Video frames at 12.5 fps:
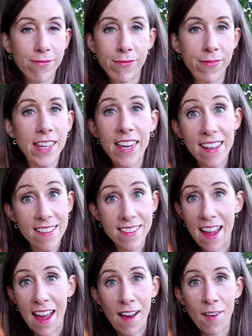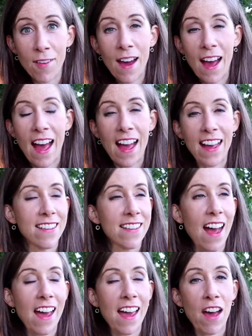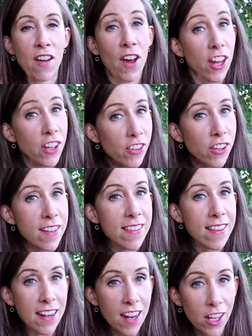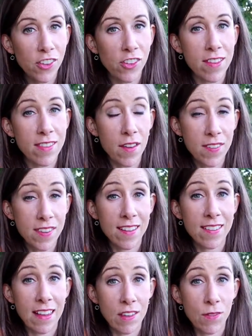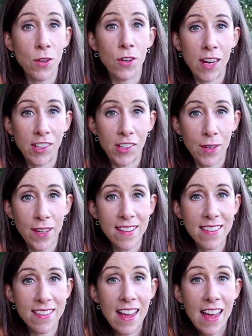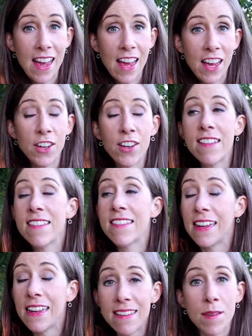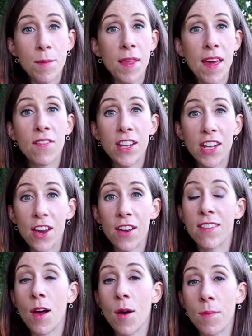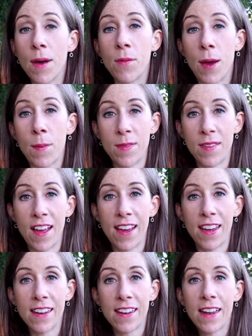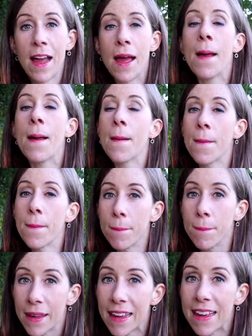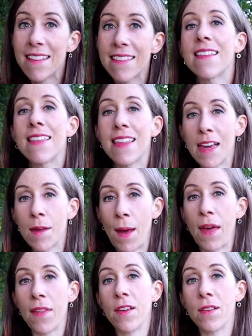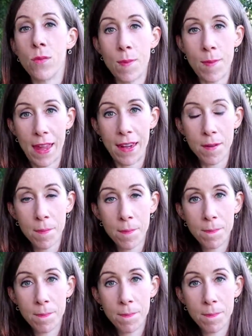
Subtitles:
years now, and I have hundreds and hundreds of successful graduates. You can see some of their videos on my website. But here's the thing about those women.